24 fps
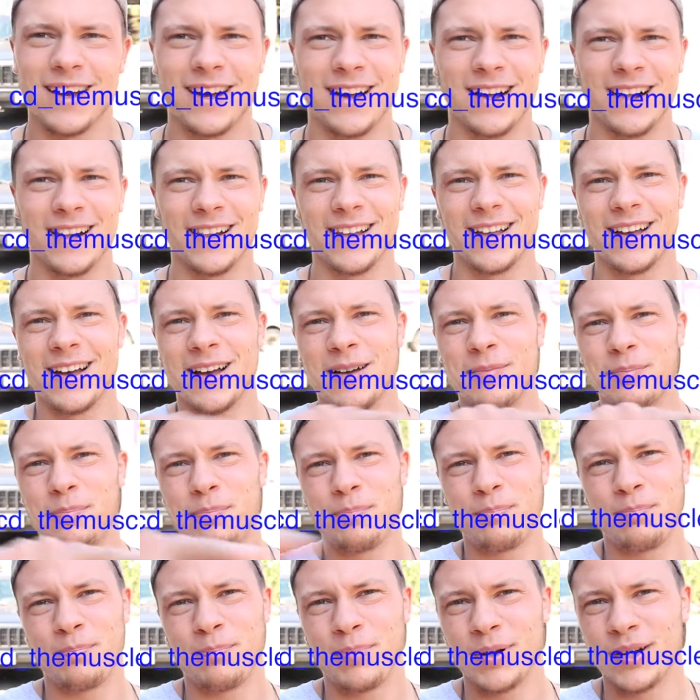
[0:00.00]
I'll
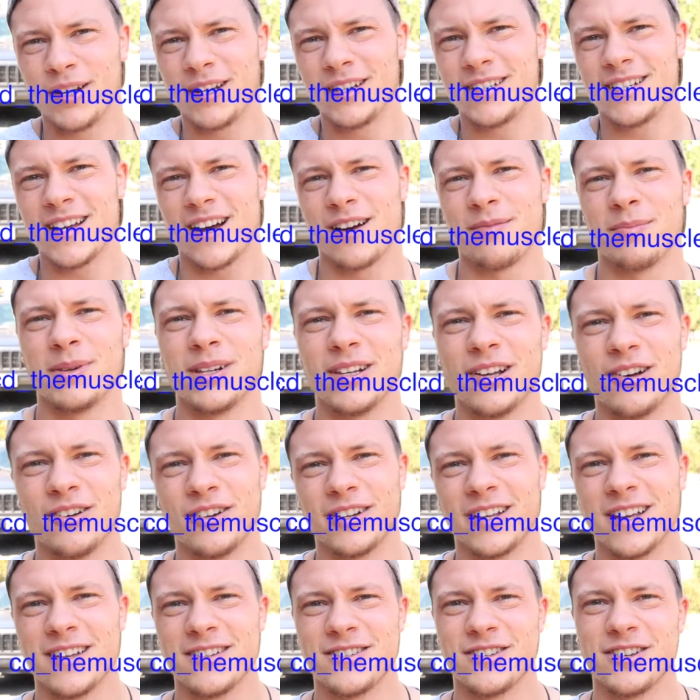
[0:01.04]
put it down below
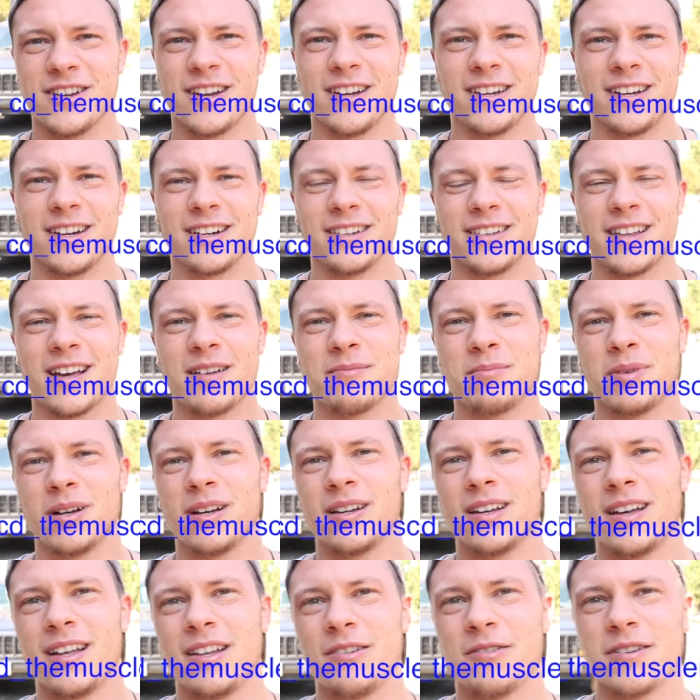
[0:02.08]
in case you didn't hear that,
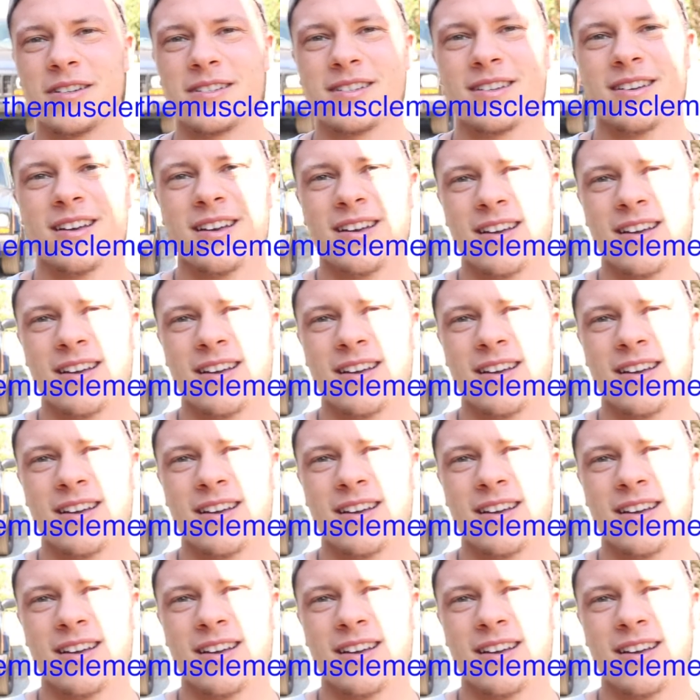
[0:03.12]
but anyways,